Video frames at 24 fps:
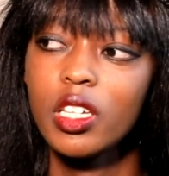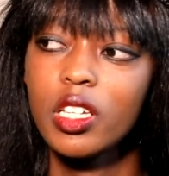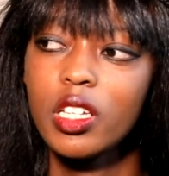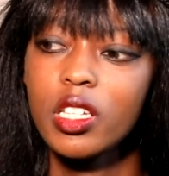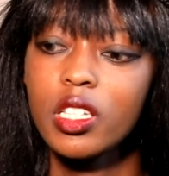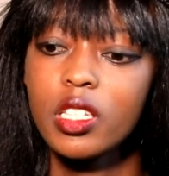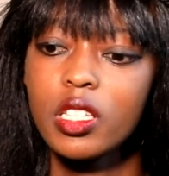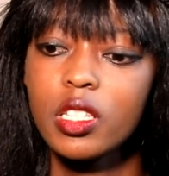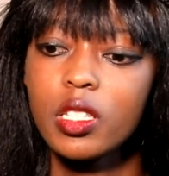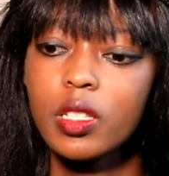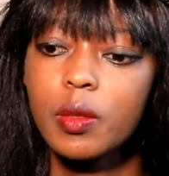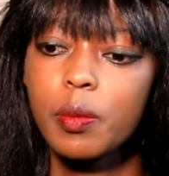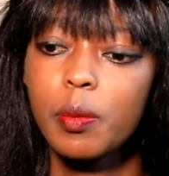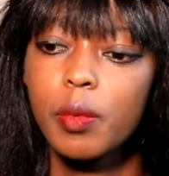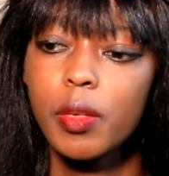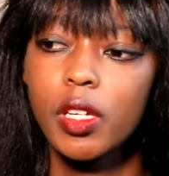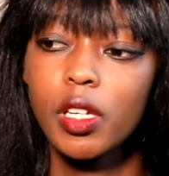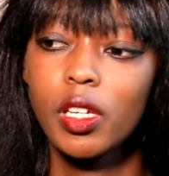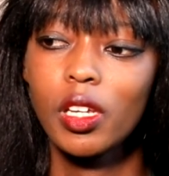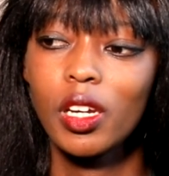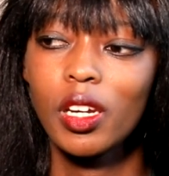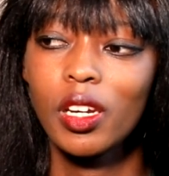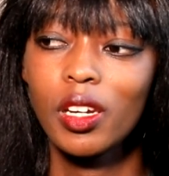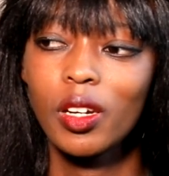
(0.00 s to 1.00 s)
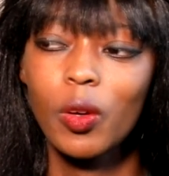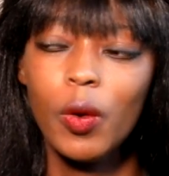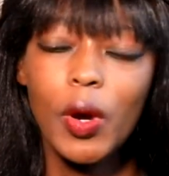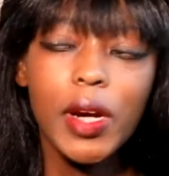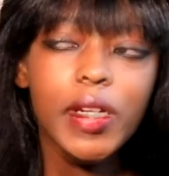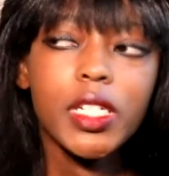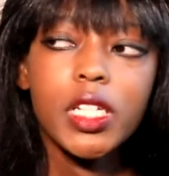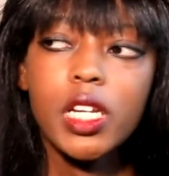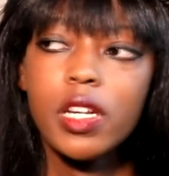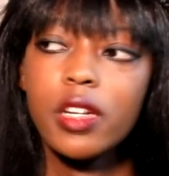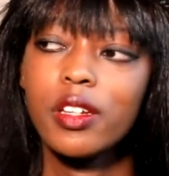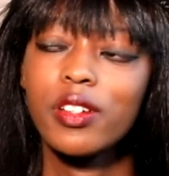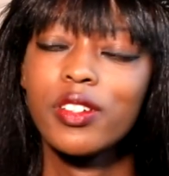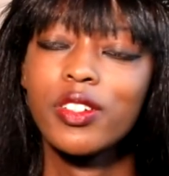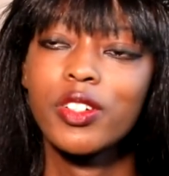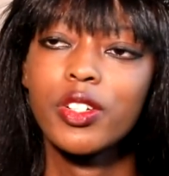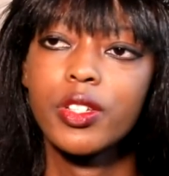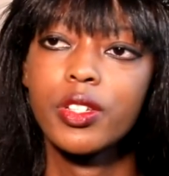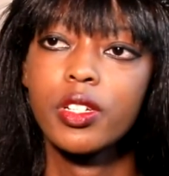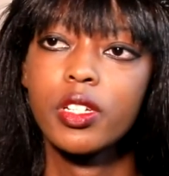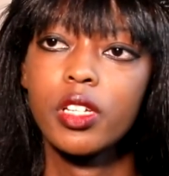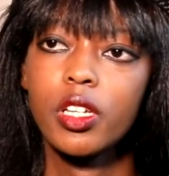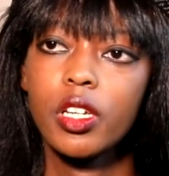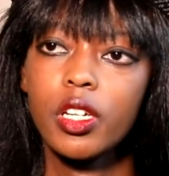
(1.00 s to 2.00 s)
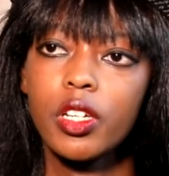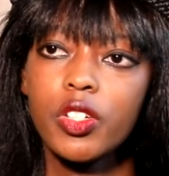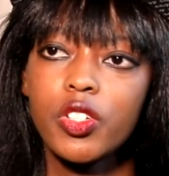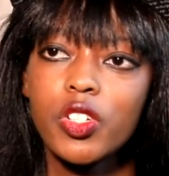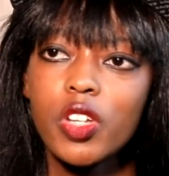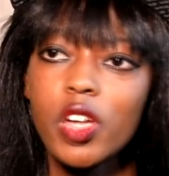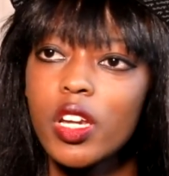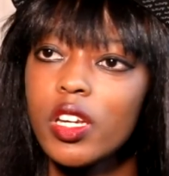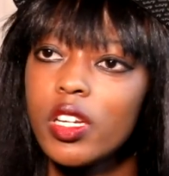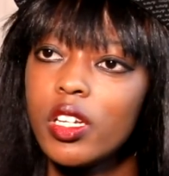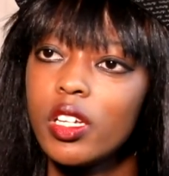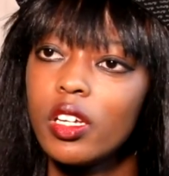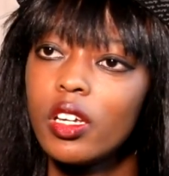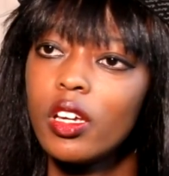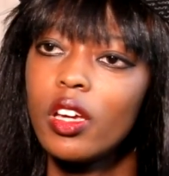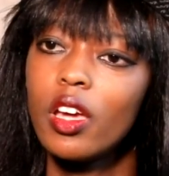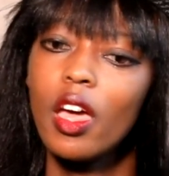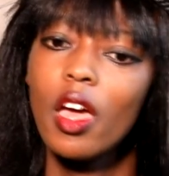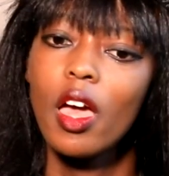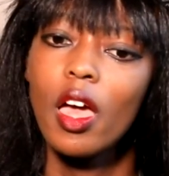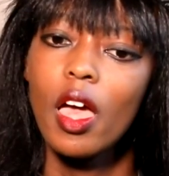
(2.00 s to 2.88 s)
it's been quite an interesting journey.